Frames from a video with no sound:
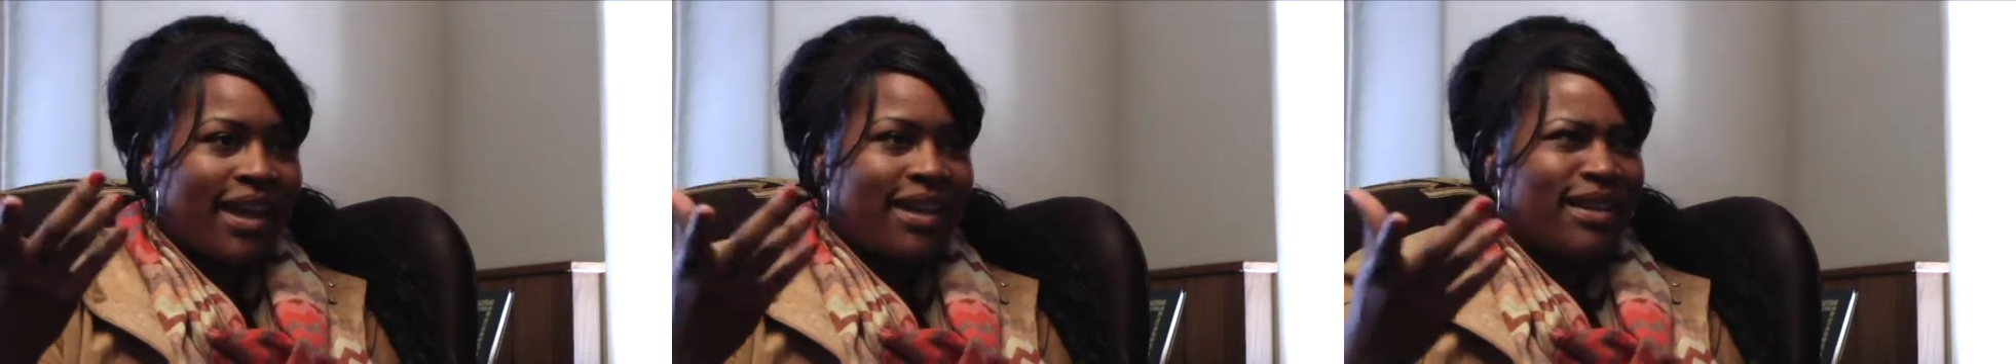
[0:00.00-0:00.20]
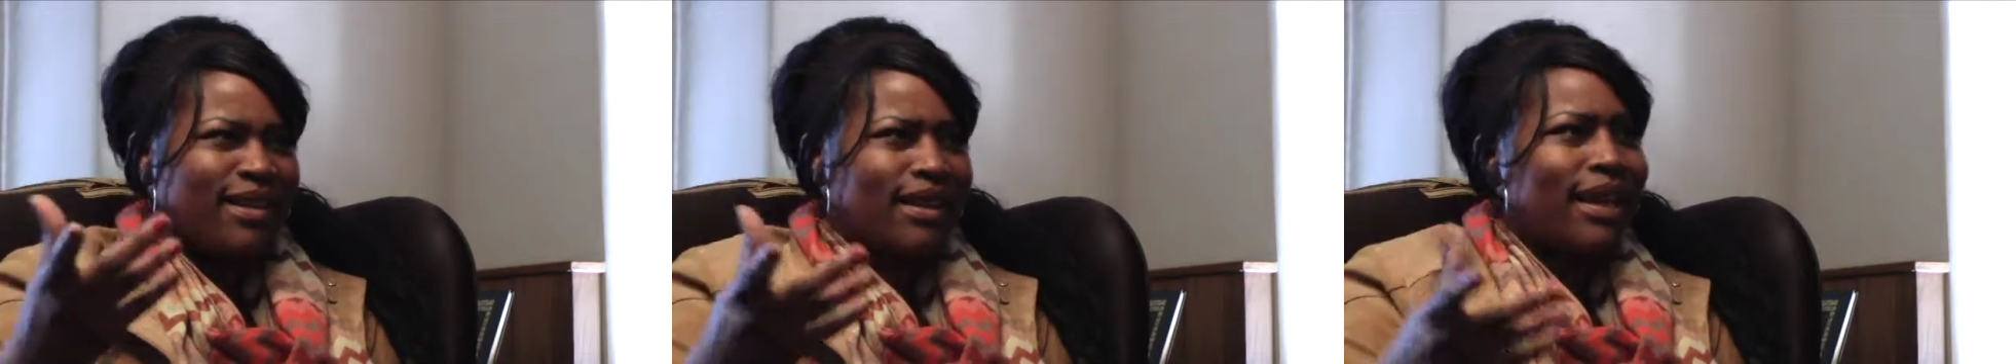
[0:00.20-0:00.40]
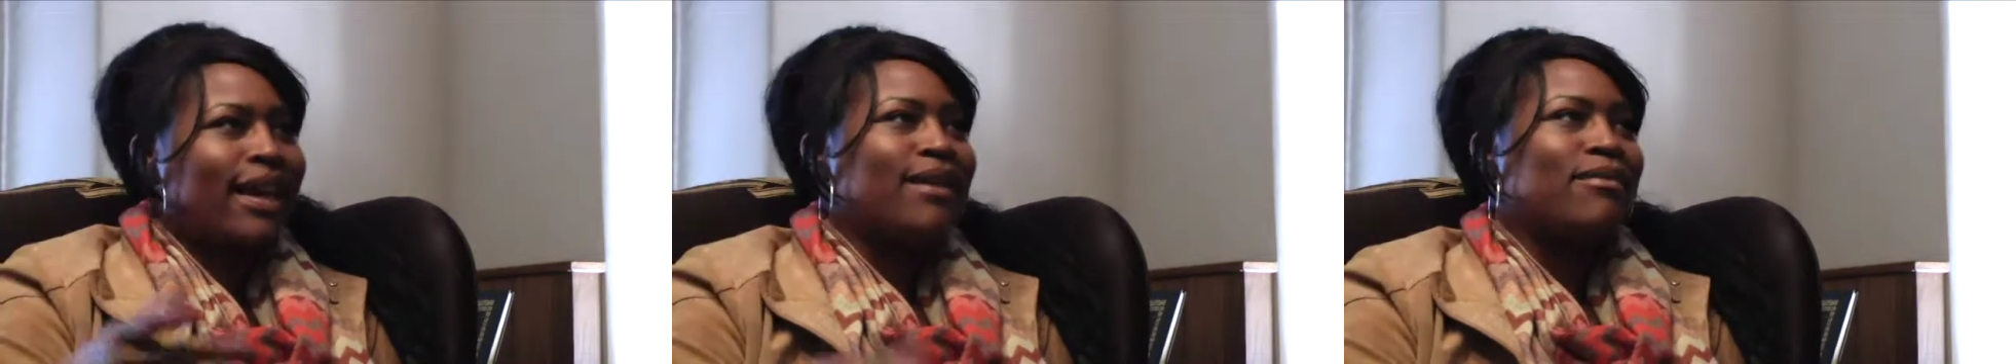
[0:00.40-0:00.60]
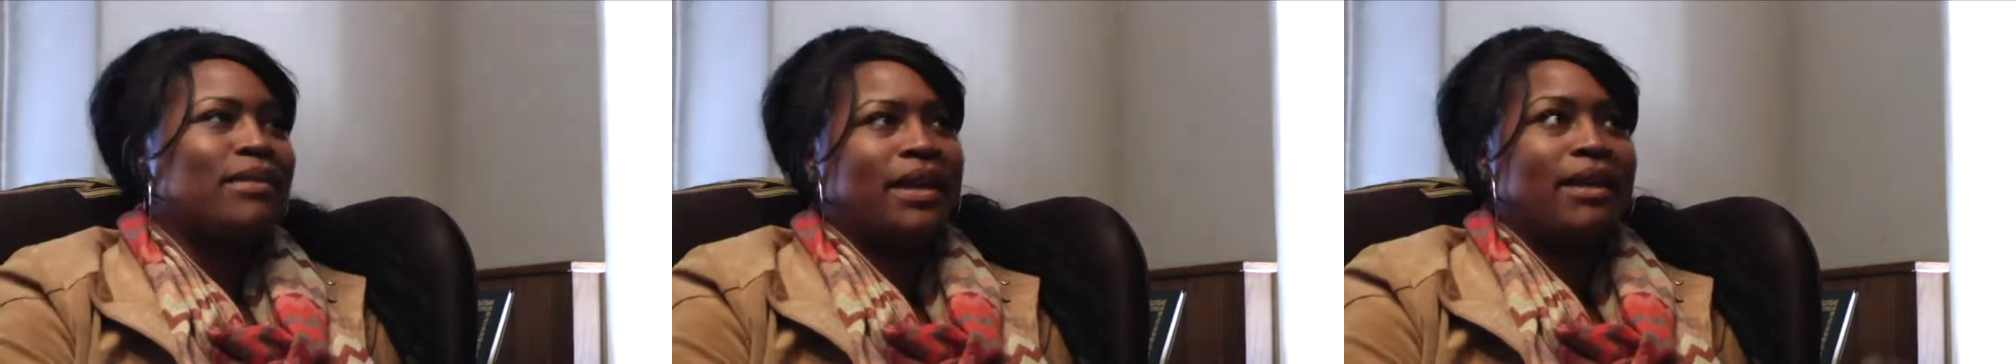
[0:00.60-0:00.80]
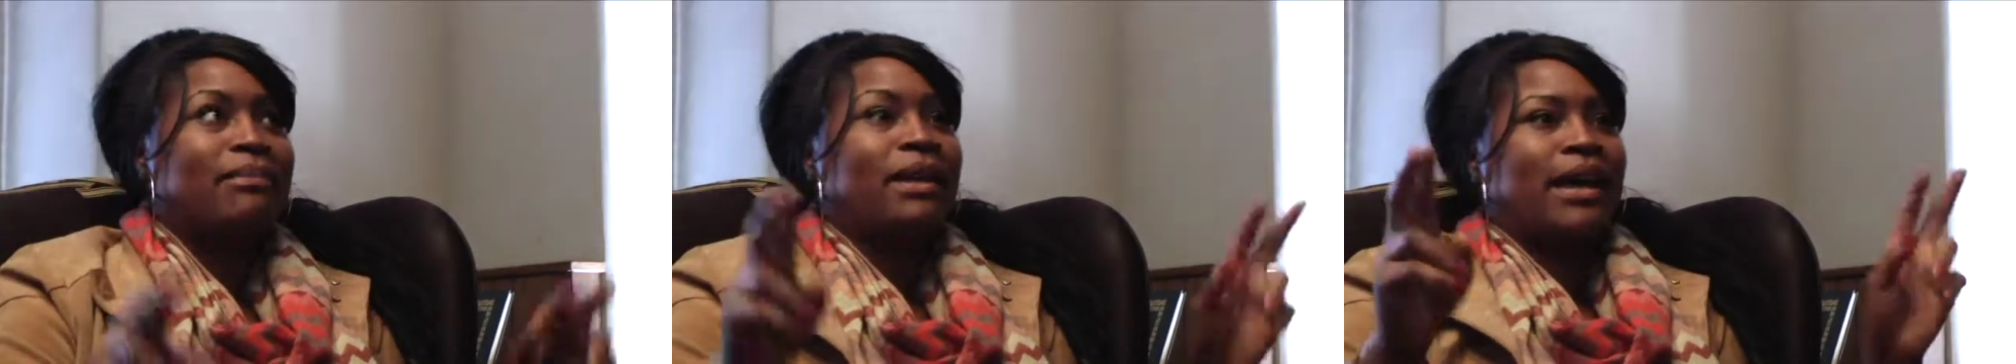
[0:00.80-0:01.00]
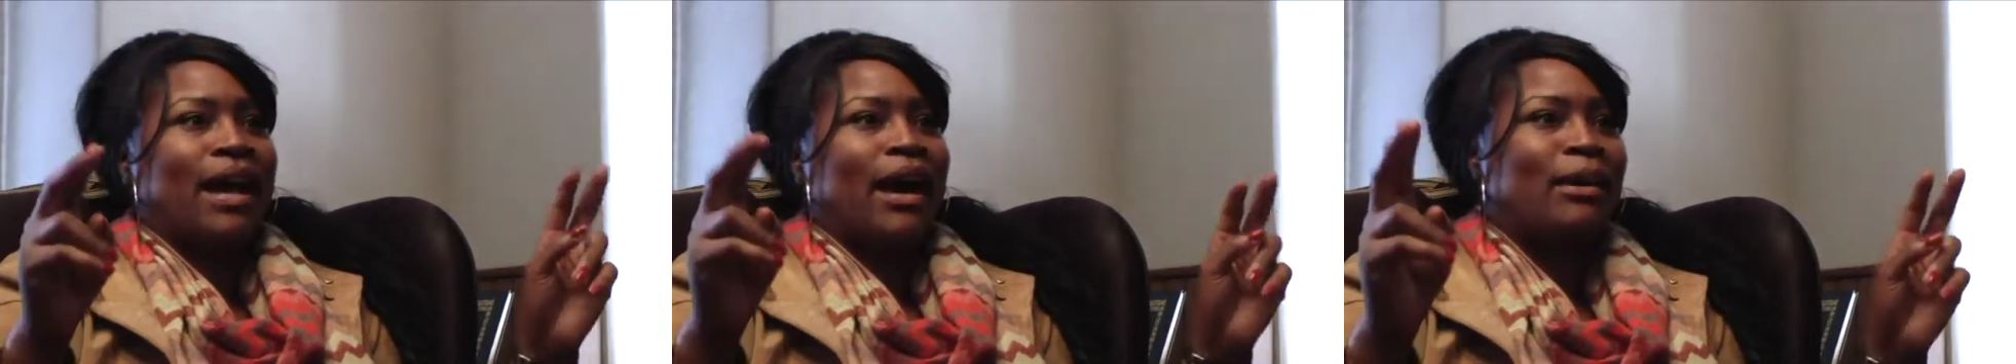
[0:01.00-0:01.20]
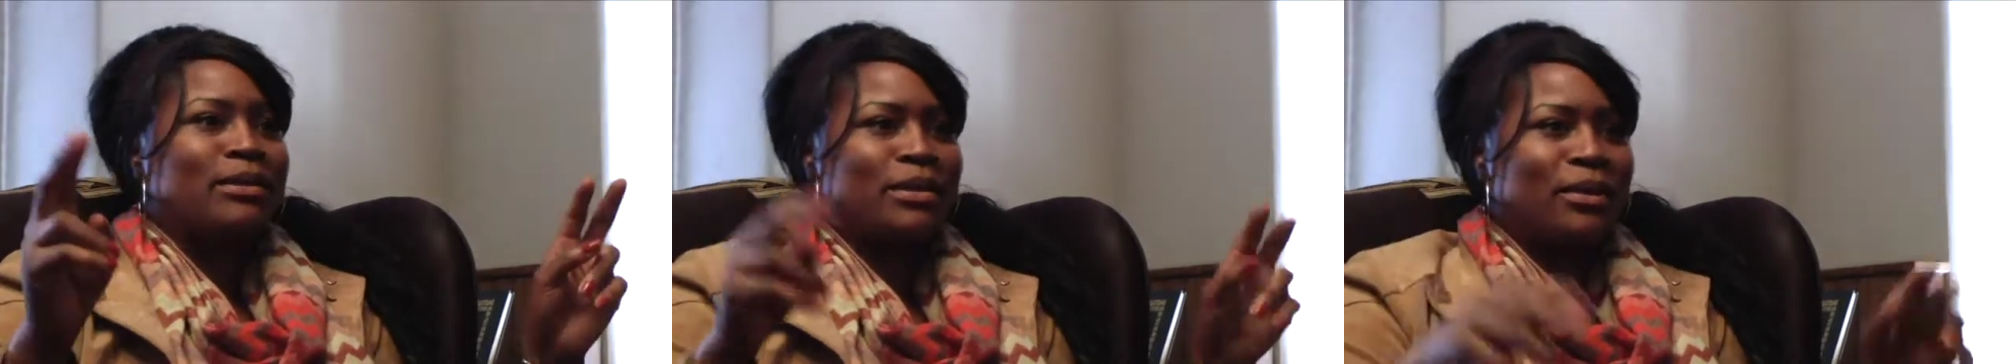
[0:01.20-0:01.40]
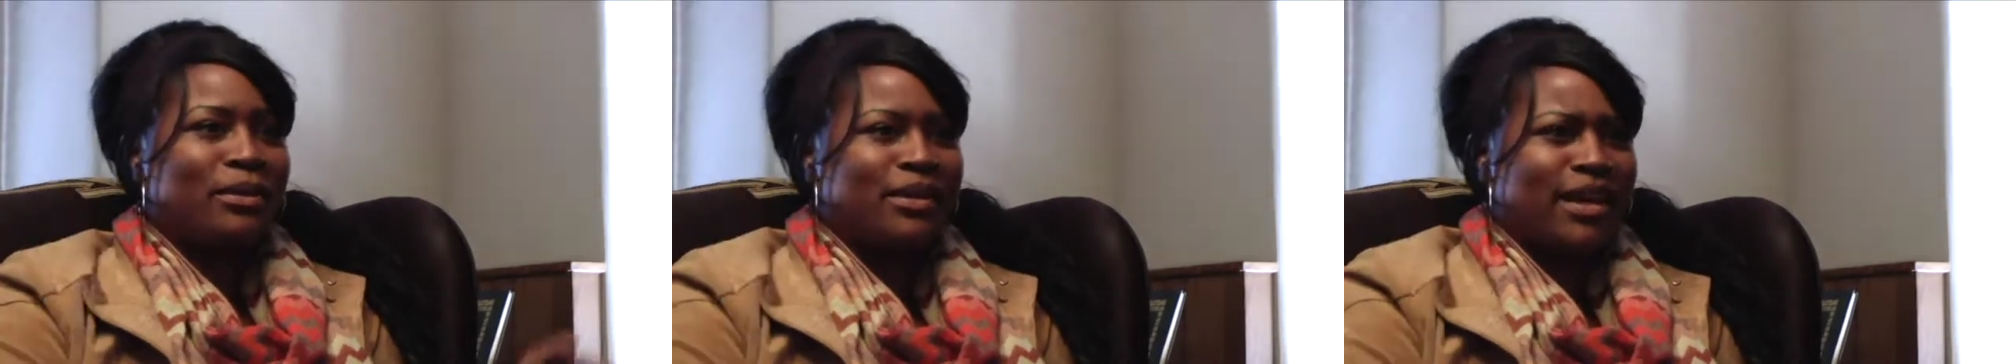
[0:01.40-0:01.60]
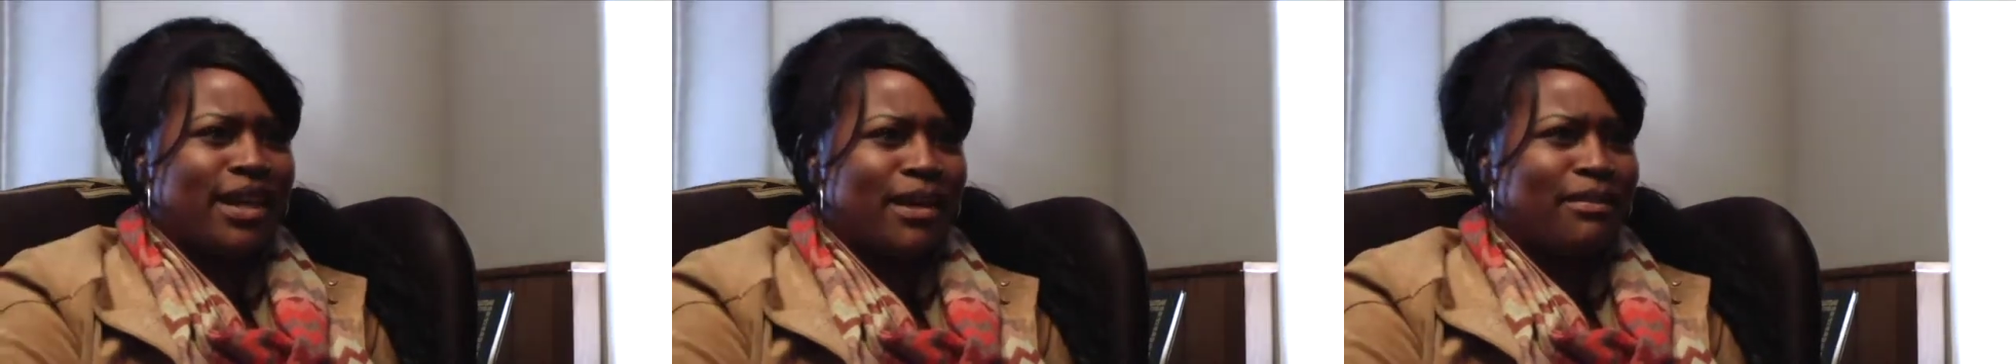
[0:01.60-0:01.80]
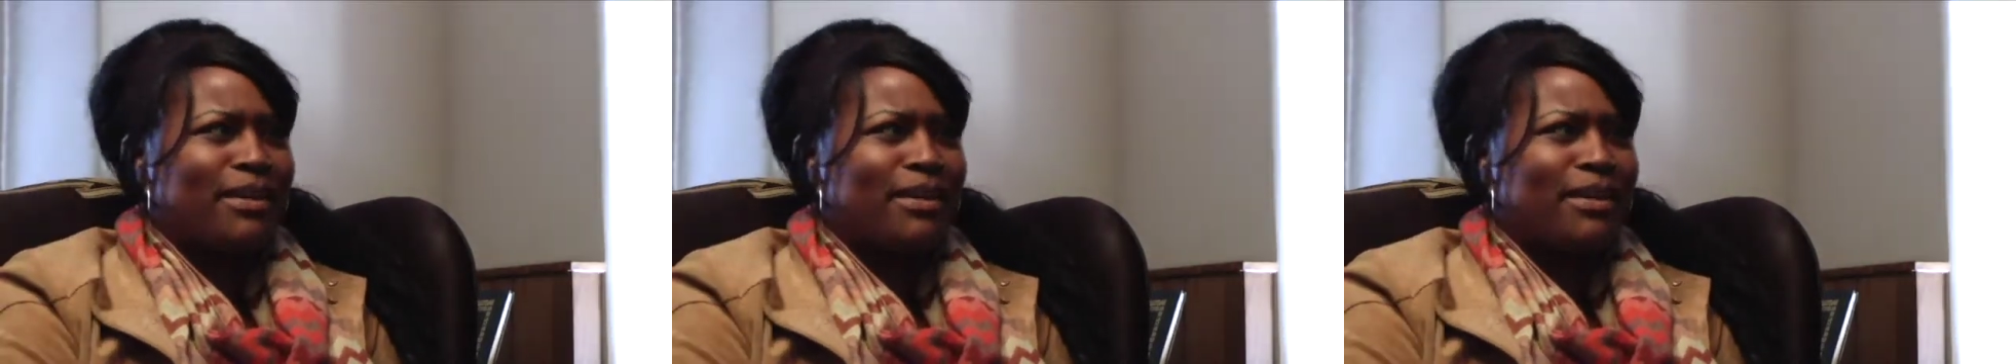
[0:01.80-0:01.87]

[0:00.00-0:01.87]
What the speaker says: and it kind of became like a household name.